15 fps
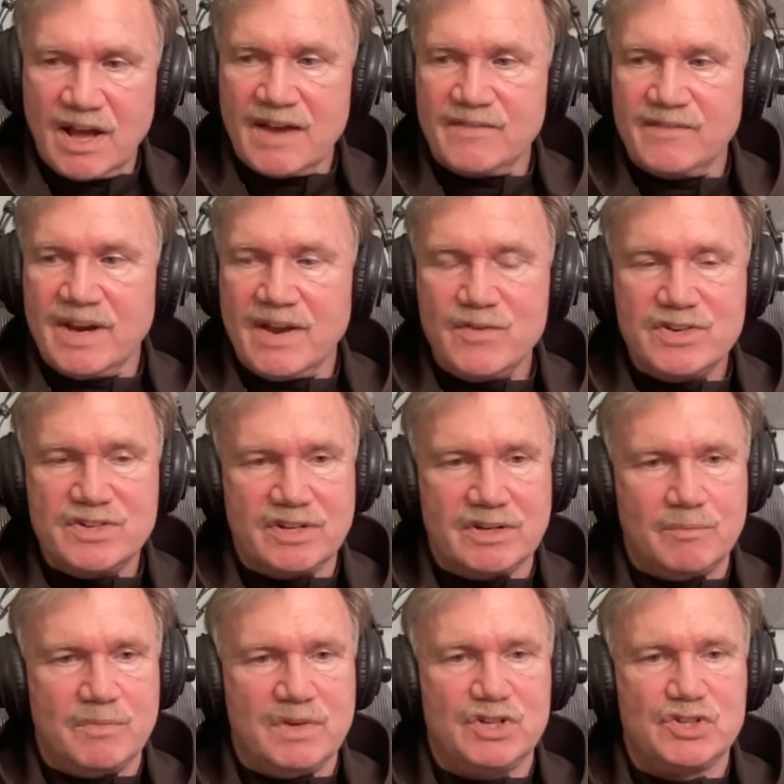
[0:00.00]
I've never
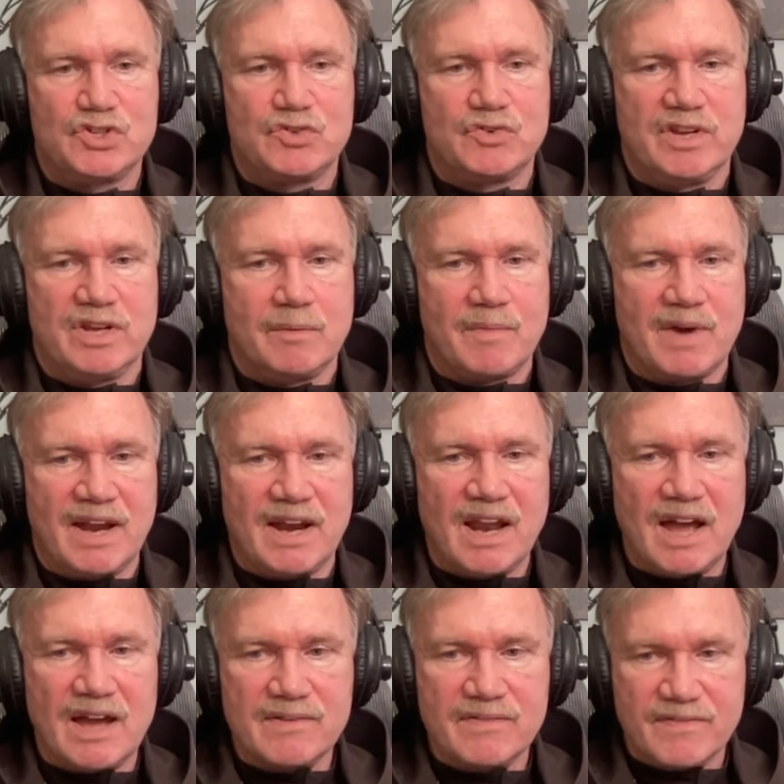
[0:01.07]
done ministry in my
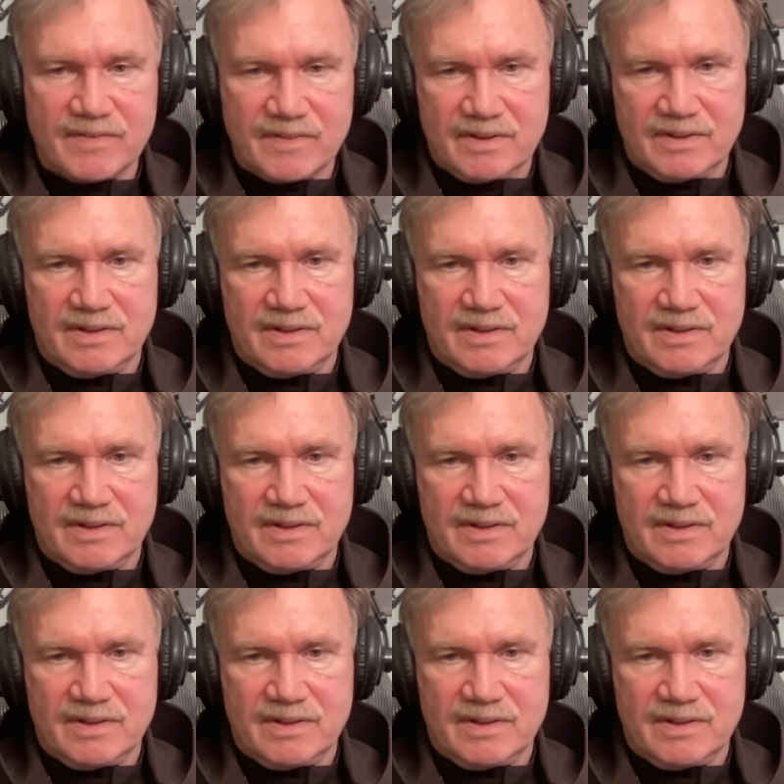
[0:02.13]
life.